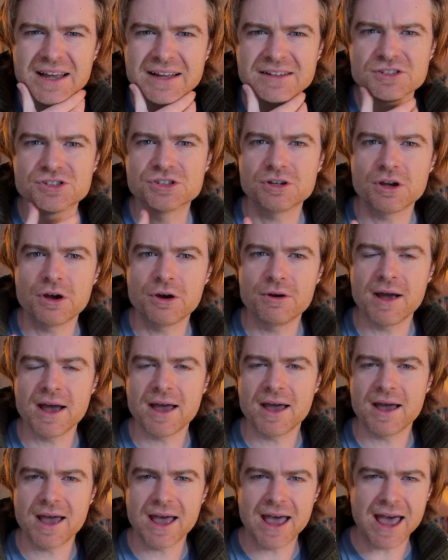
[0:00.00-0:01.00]
And so
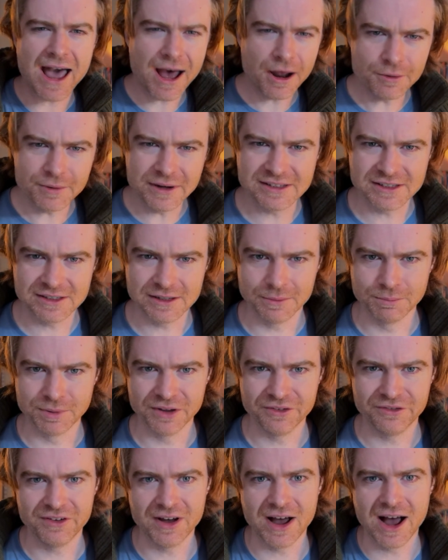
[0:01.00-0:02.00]
how do we
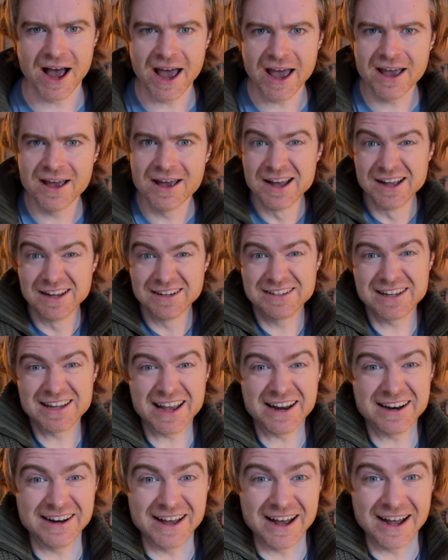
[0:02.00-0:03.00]
simplify to
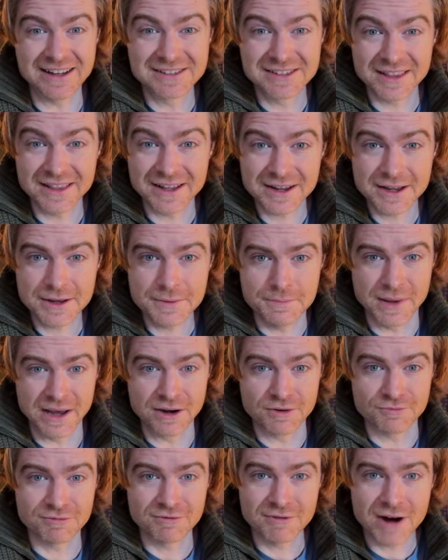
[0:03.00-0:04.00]
get an answer that can
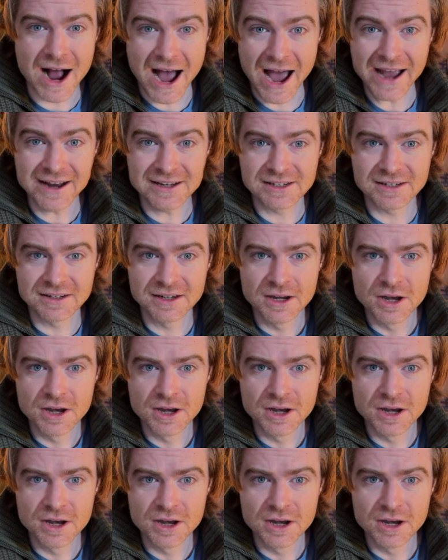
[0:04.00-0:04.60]
mean right?